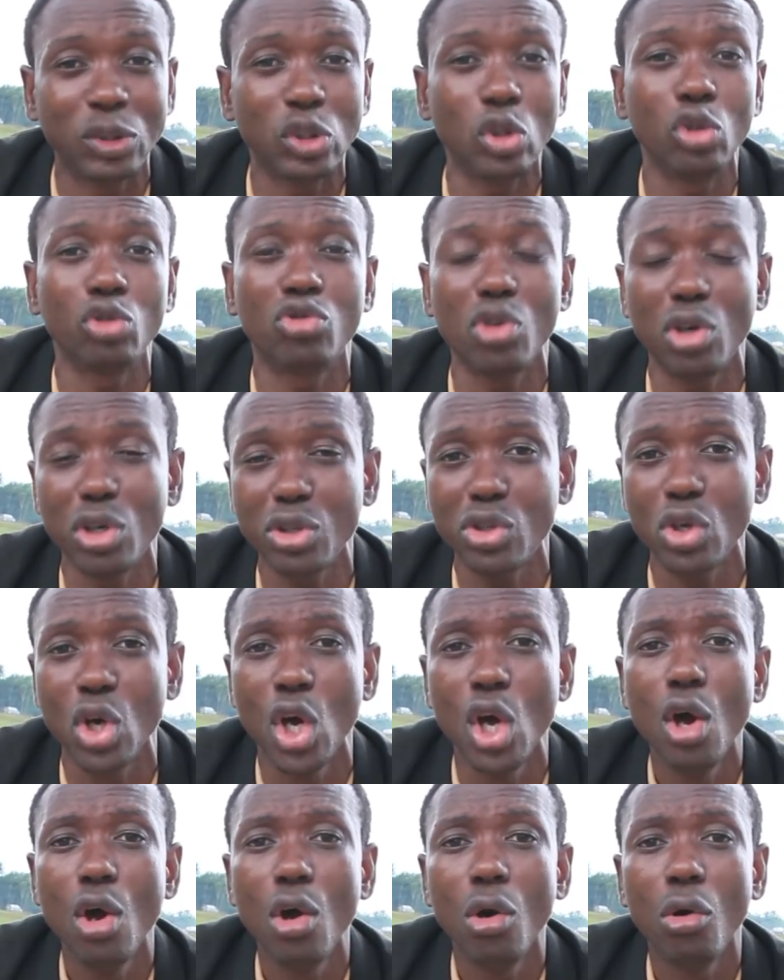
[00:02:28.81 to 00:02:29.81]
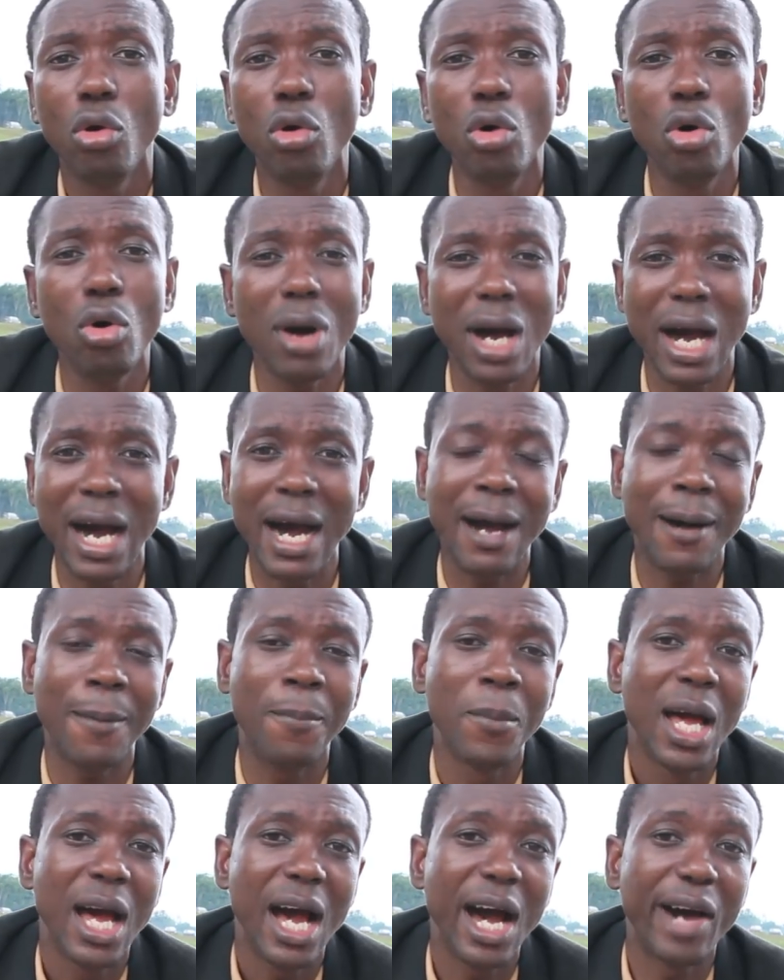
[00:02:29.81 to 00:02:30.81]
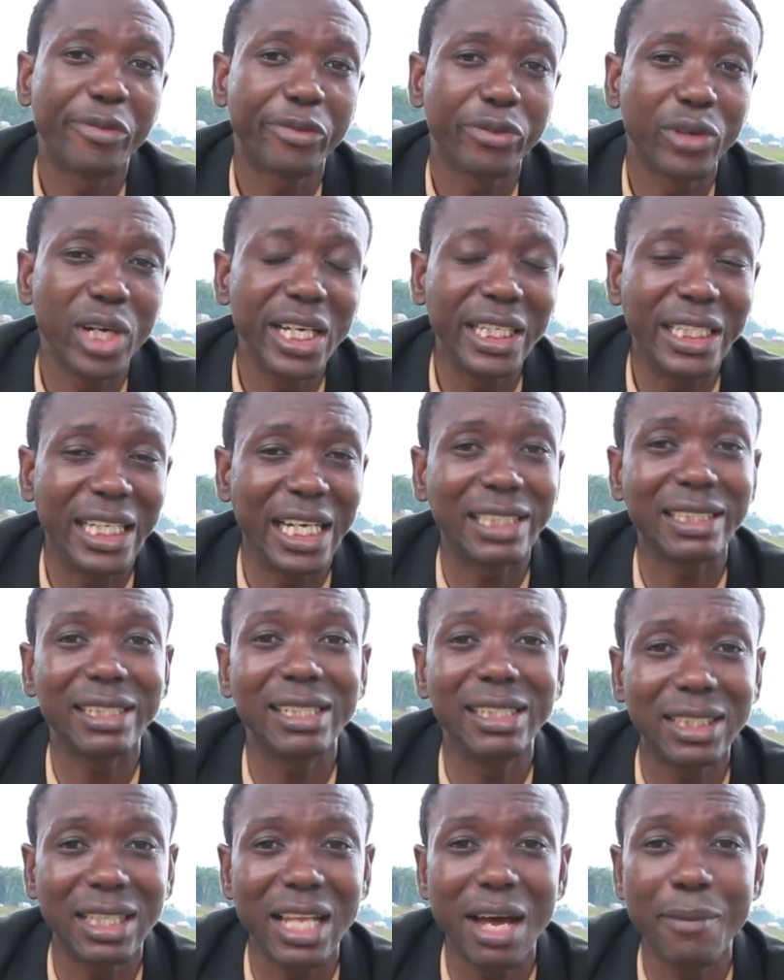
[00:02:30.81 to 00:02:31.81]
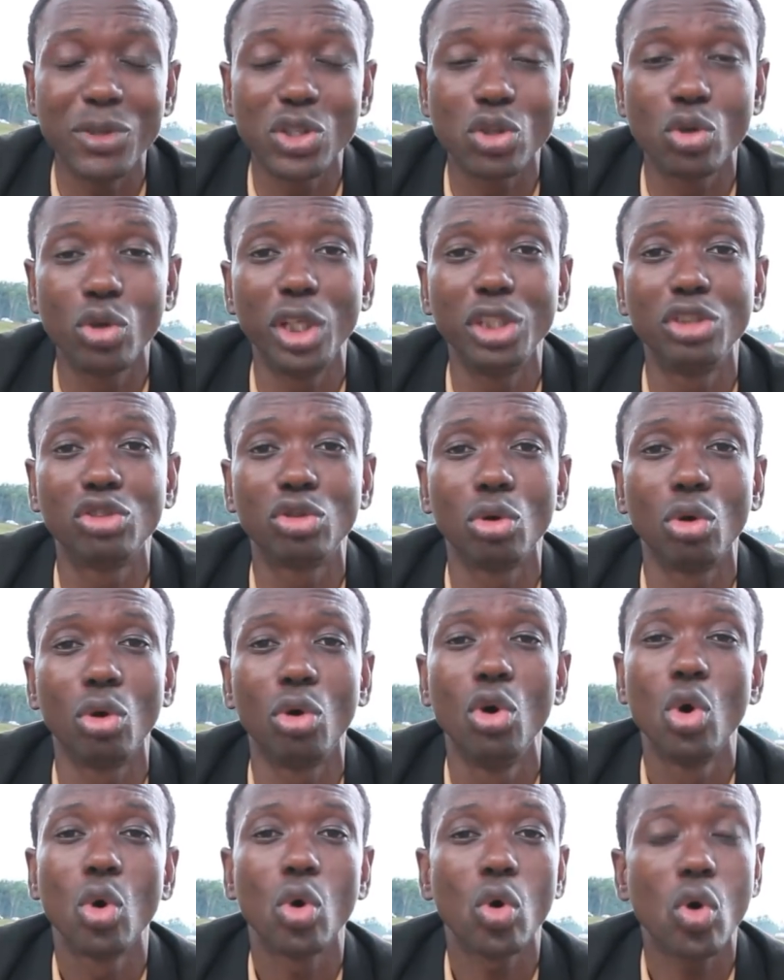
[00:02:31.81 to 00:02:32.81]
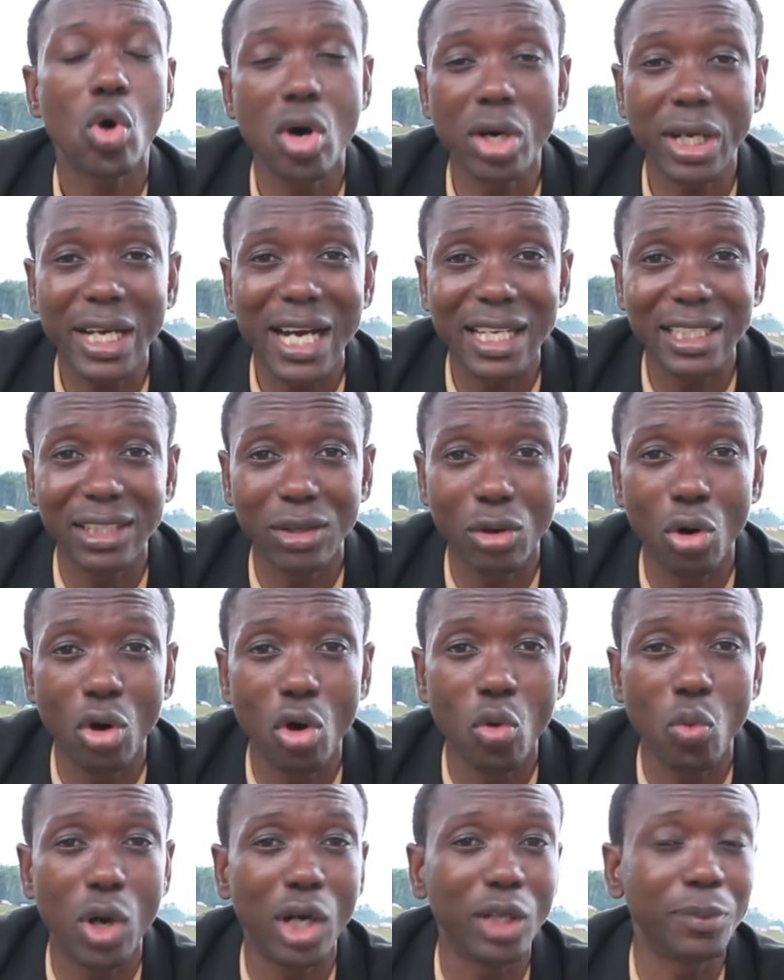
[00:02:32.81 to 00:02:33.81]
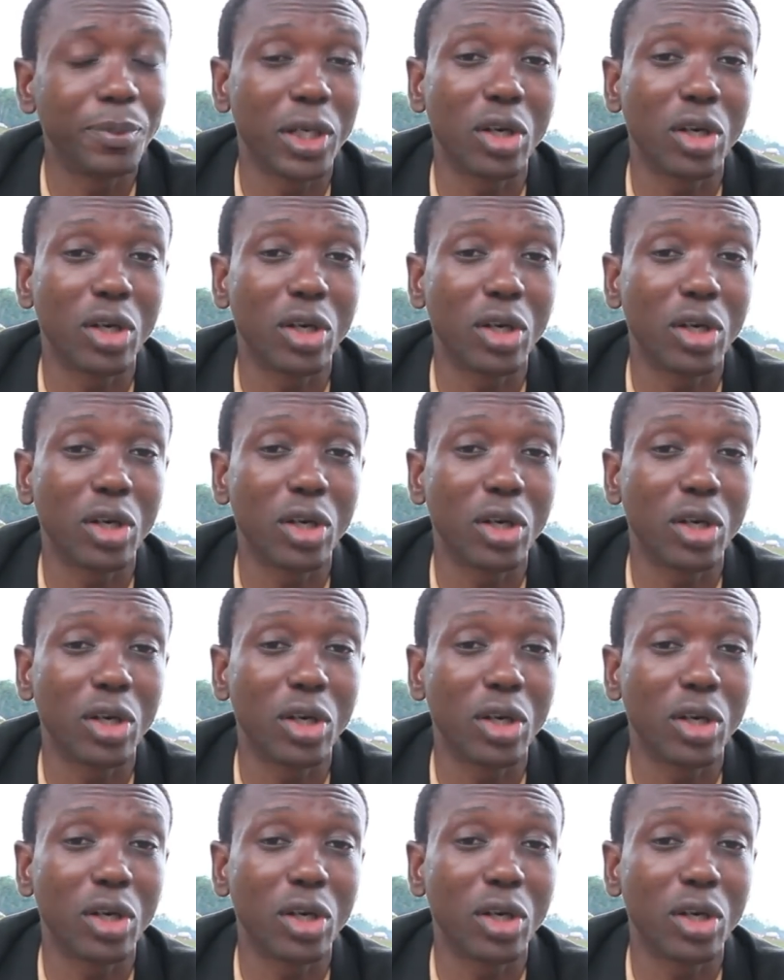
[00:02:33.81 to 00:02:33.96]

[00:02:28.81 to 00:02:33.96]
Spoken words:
So those who are afraid that Islam is going to conquer the whole world,